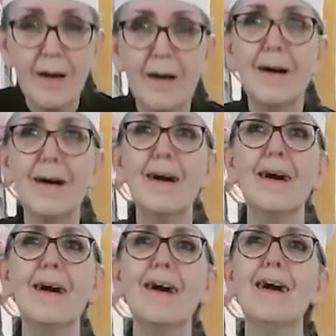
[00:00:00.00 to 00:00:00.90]

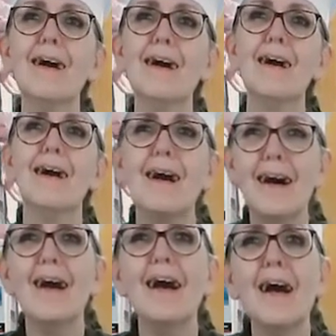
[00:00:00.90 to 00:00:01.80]
Alright
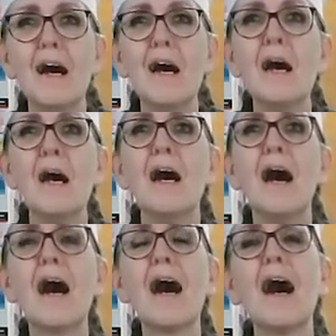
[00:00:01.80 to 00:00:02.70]

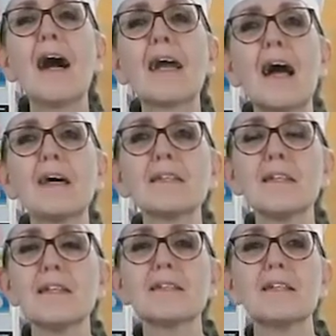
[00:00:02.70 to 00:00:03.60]
guys,
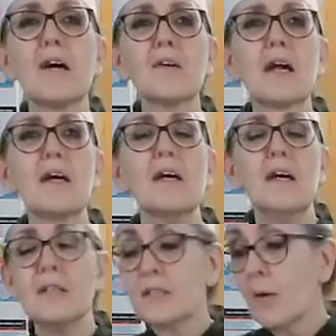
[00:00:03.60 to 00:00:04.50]
listen. Okay,
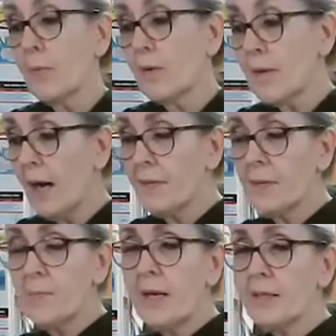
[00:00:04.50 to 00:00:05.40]
so we've got the
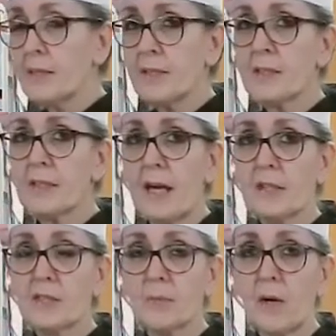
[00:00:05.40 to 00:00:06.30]
Mexican
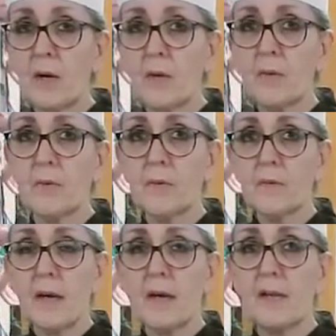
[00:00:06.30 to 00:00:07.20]
casserole. We've
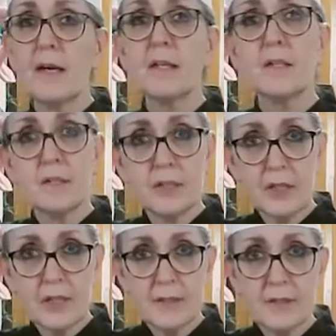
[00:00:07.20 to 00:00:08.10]
got that. The
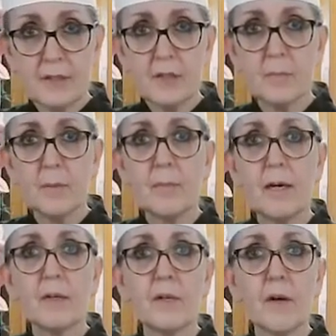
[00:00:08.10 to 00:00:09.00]
cheese is going to be
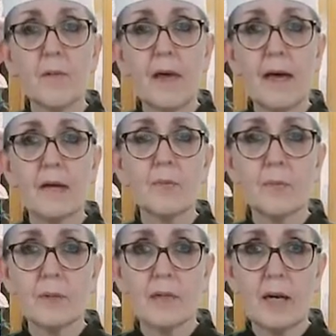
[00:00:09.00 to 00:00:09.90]
melting on that. When
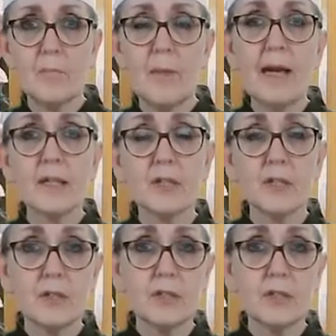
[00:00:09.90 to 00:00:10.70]
we come back to the